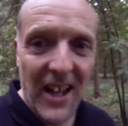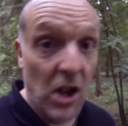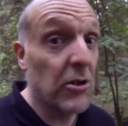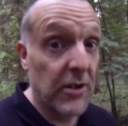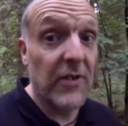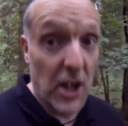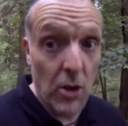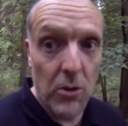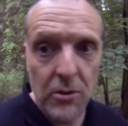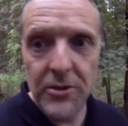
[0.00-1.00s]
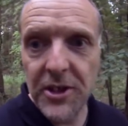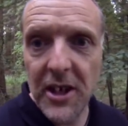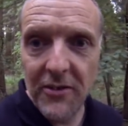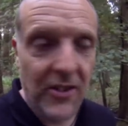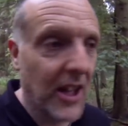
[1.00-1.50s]
Lots of local
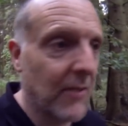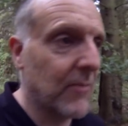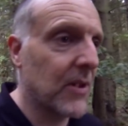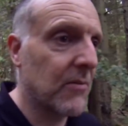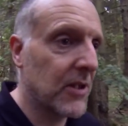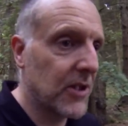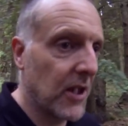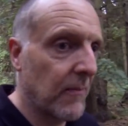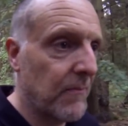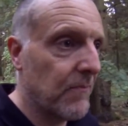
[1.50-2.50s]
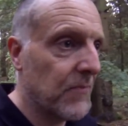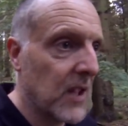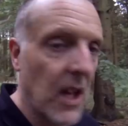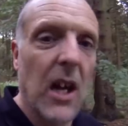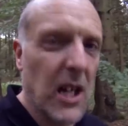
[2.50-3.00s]
stealth camps, which
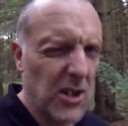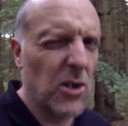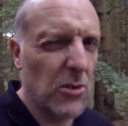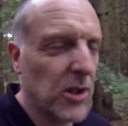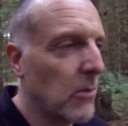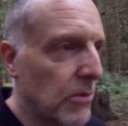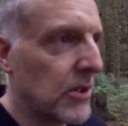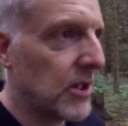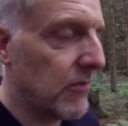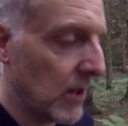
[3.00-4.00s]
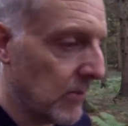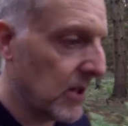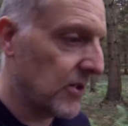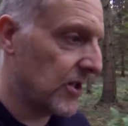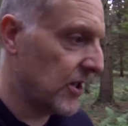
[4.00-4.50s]
is also pretty
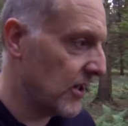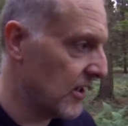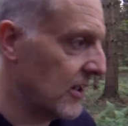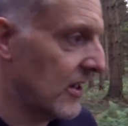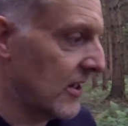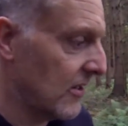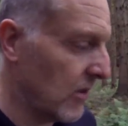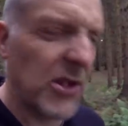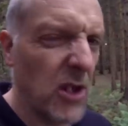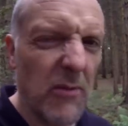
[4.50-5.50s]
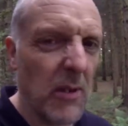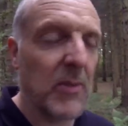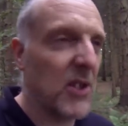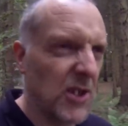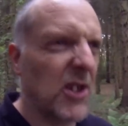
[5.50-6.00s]
rubbish. Well, it's not
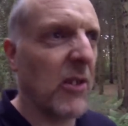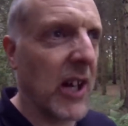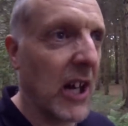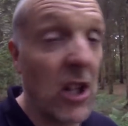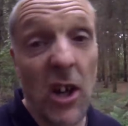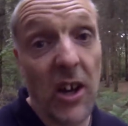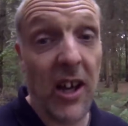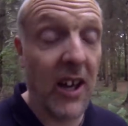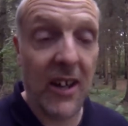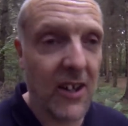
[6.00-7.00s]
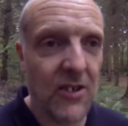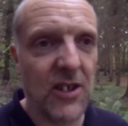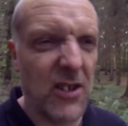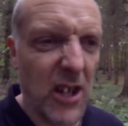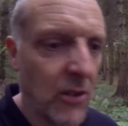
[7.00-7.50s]
rubbish, it's okay. I like it because
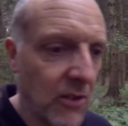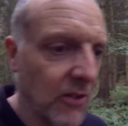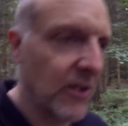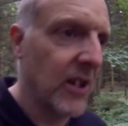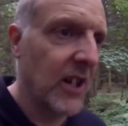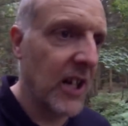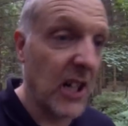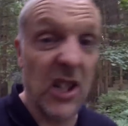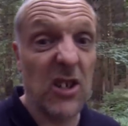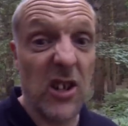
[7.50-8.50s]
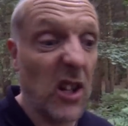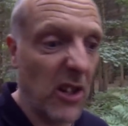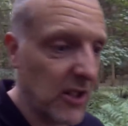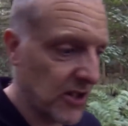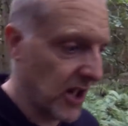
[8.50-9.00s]
it's local and that's why I
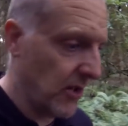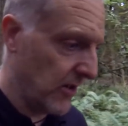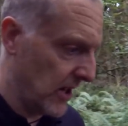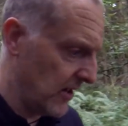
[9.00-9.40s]
like to go there.